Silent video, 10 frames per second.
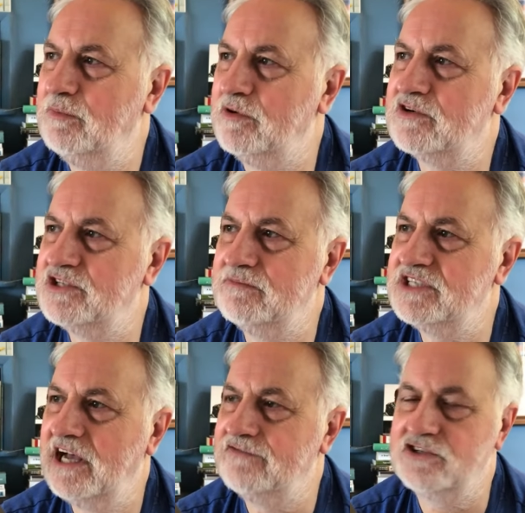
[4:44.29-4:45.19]
books
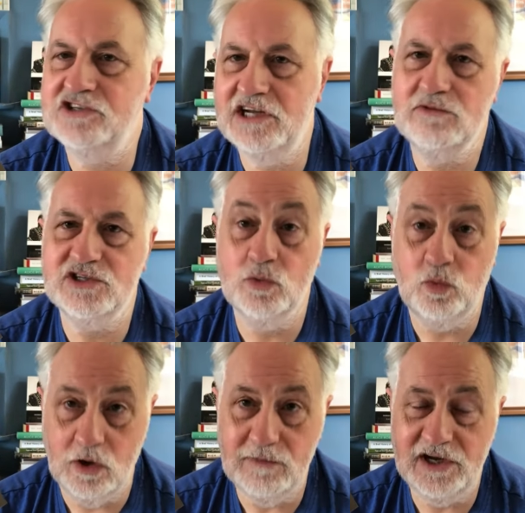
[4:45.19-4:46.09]
themselves that she was a
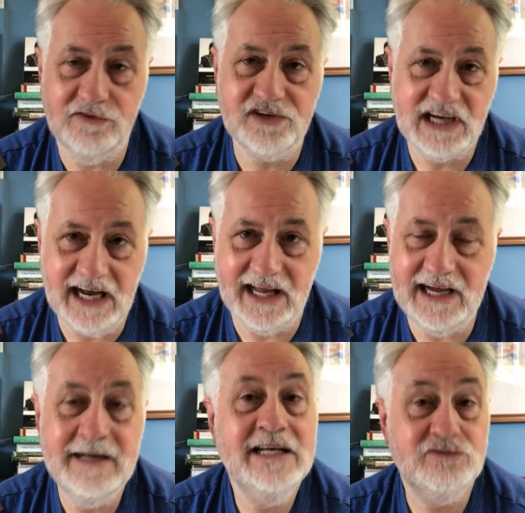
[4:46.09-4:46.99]
woman of colour,